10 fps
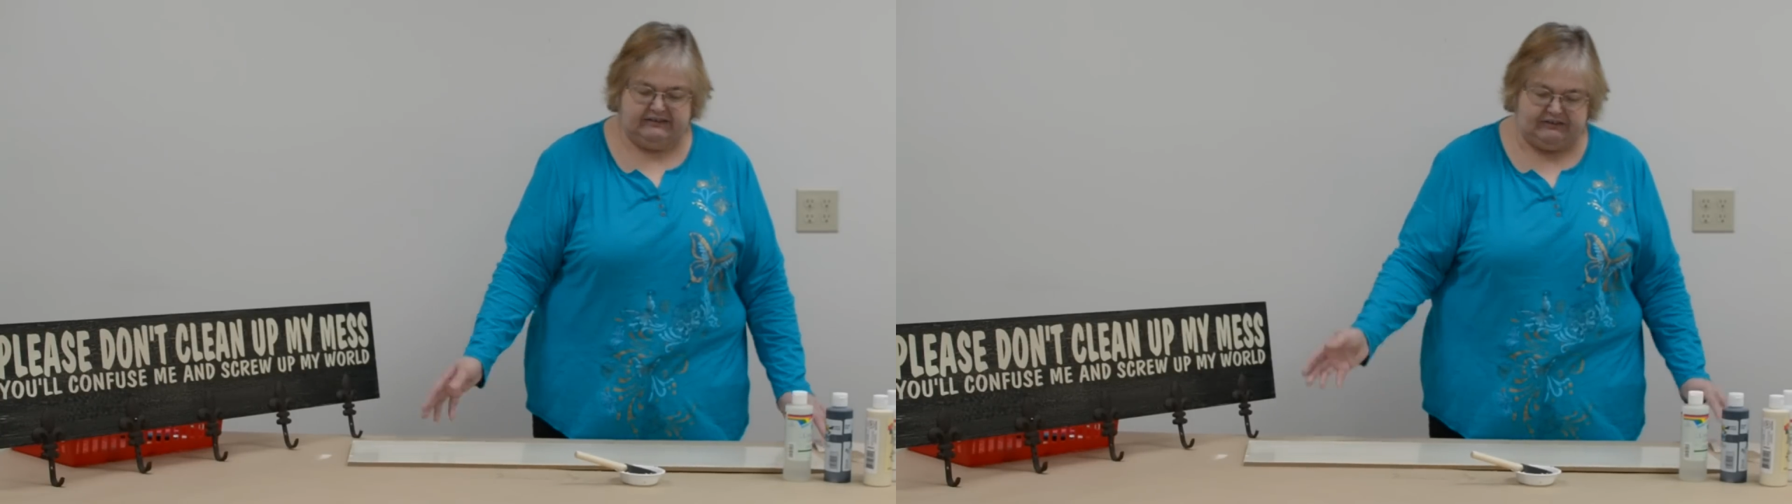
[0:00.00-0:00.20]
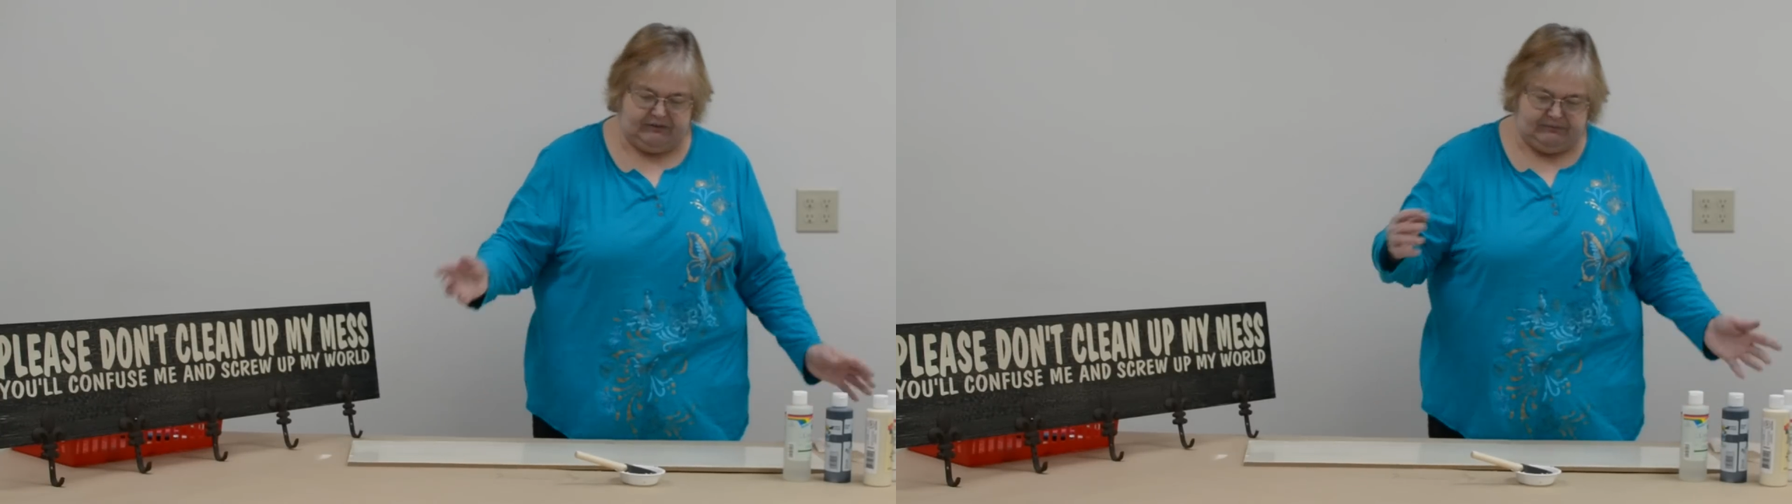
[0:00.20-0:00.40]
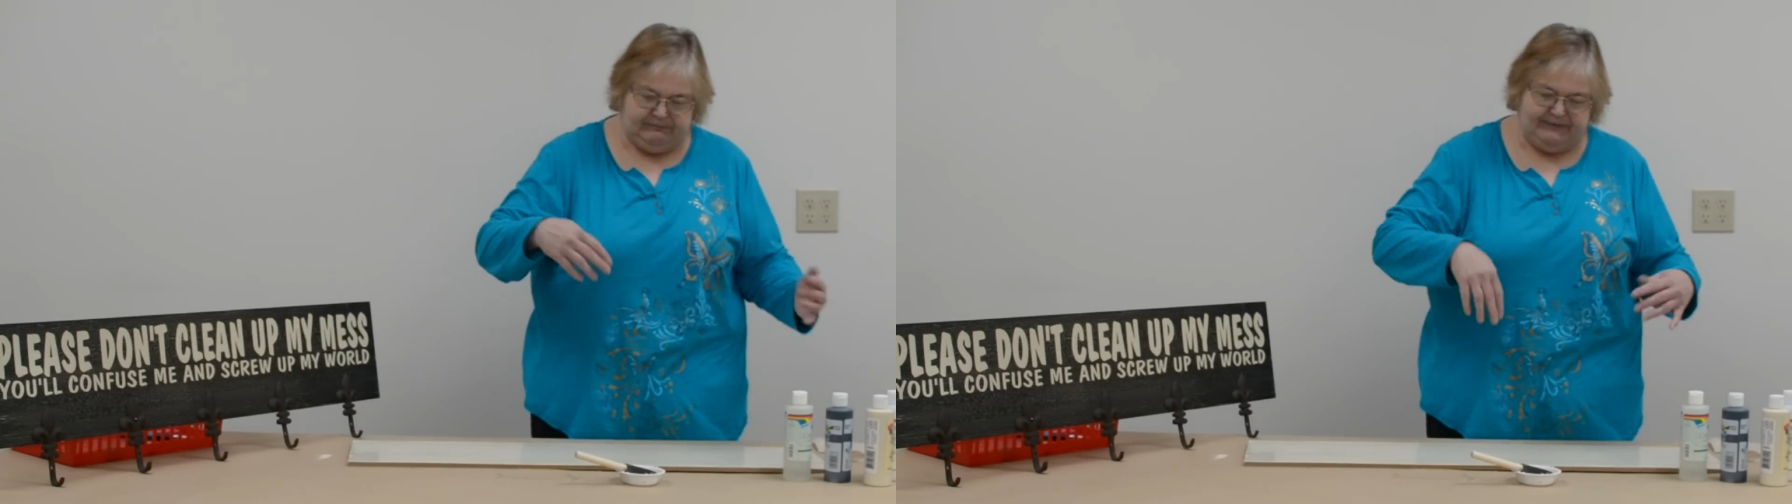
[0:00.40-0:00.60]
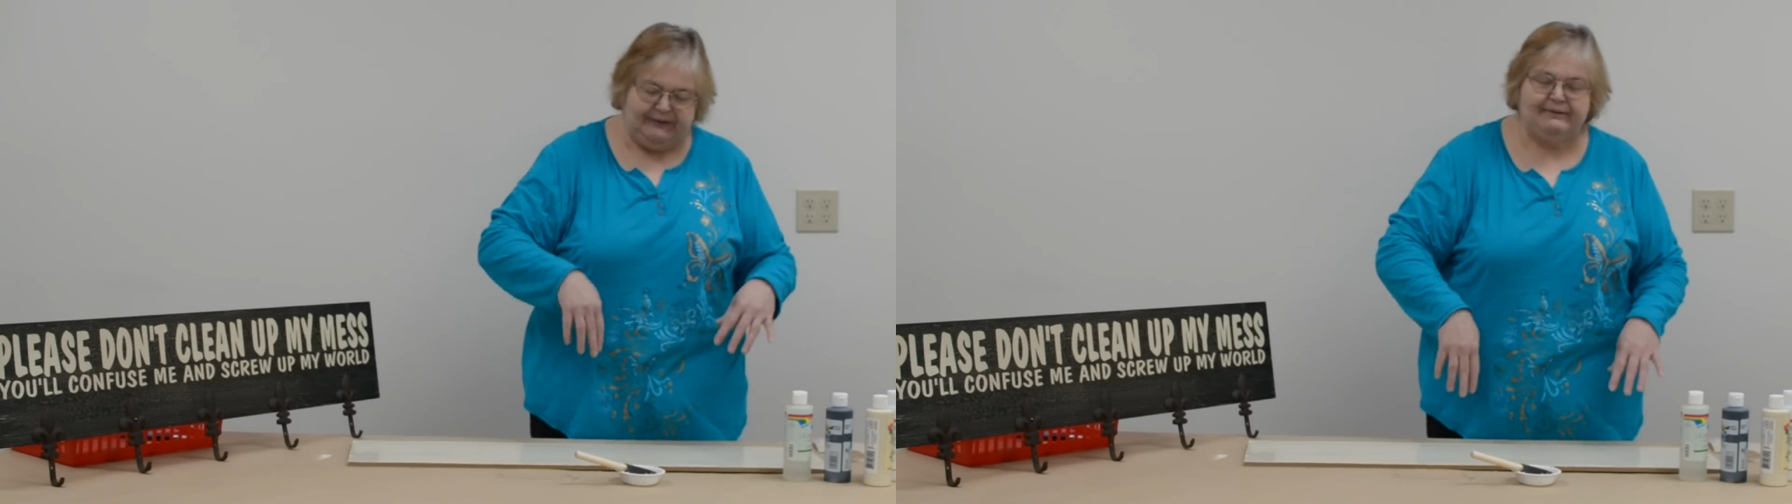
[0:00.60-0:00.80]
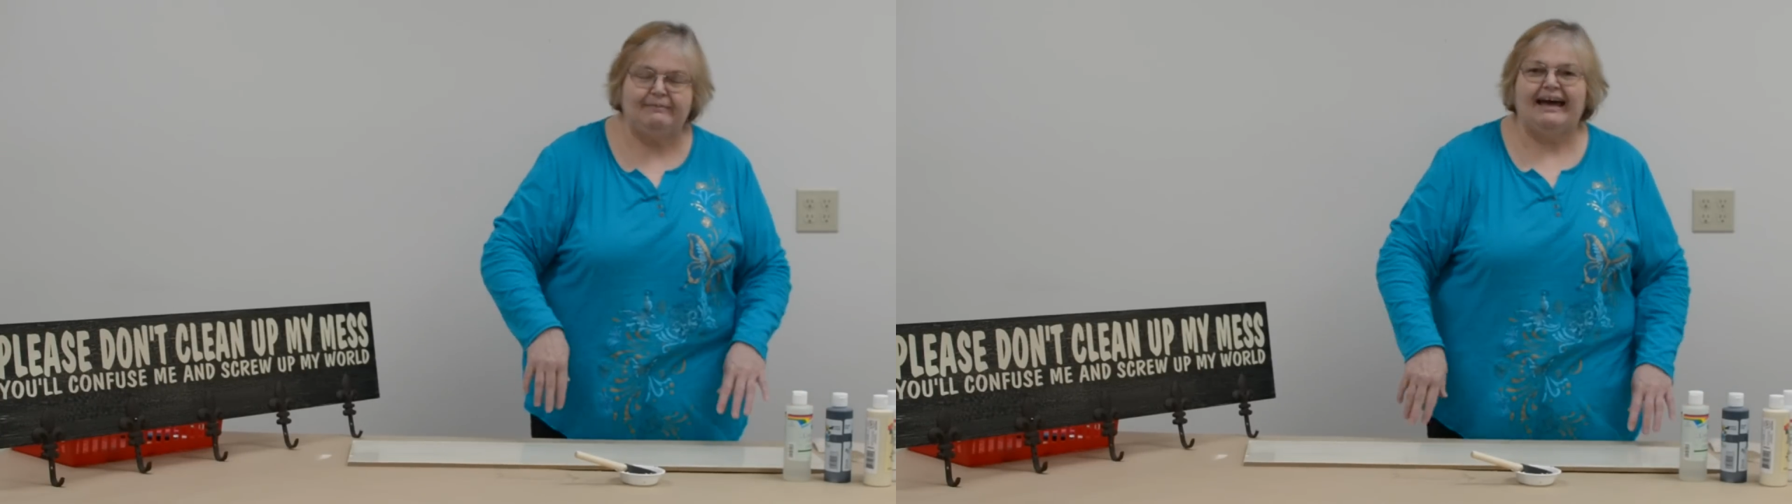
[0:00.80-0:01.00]
So
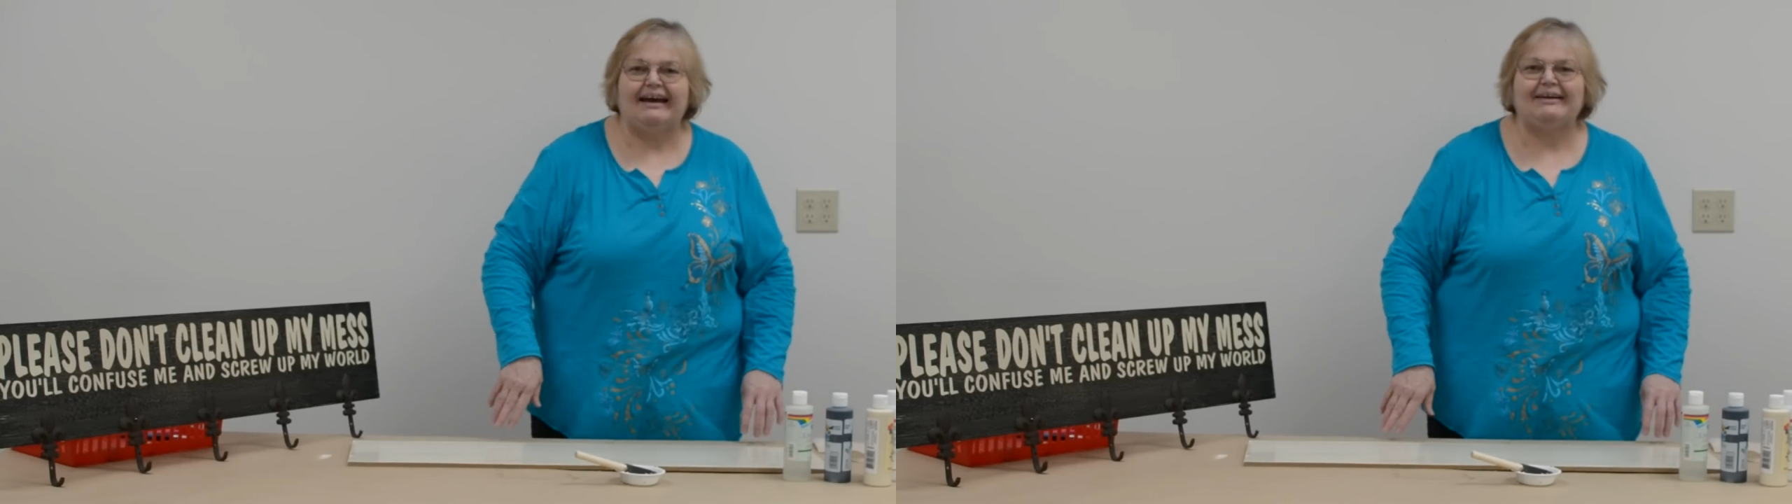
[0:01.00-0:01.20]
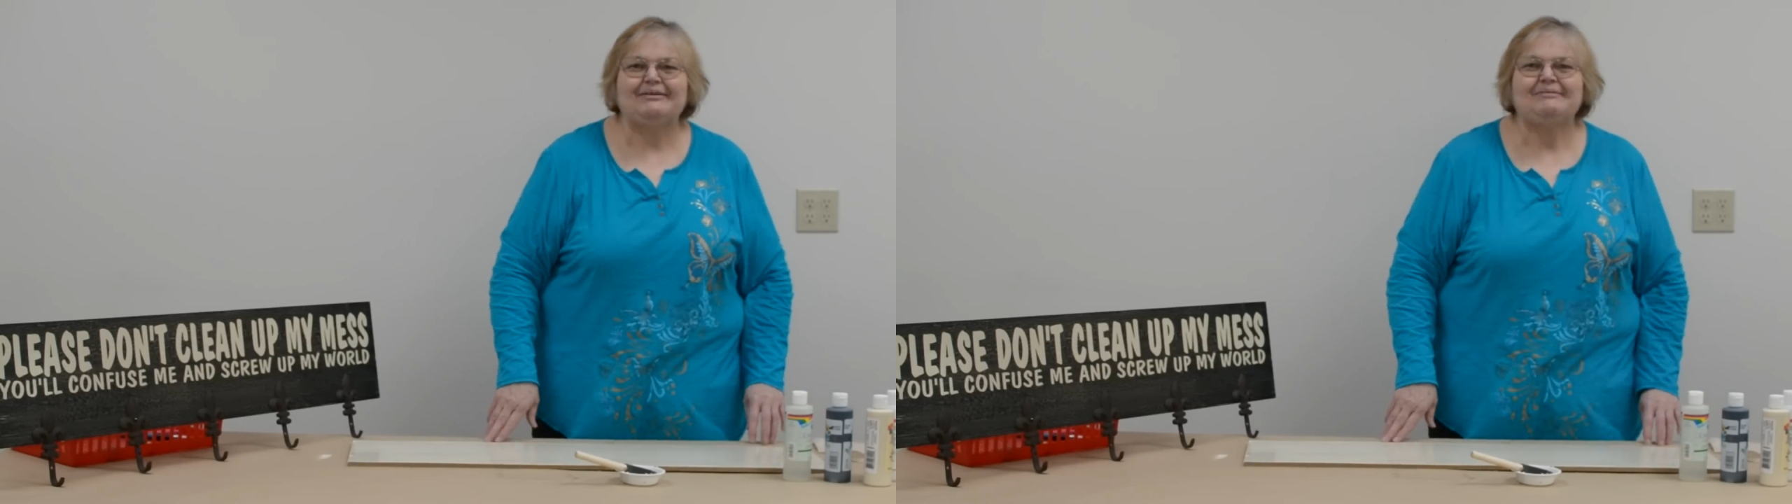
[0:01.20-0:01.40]
we'll be back.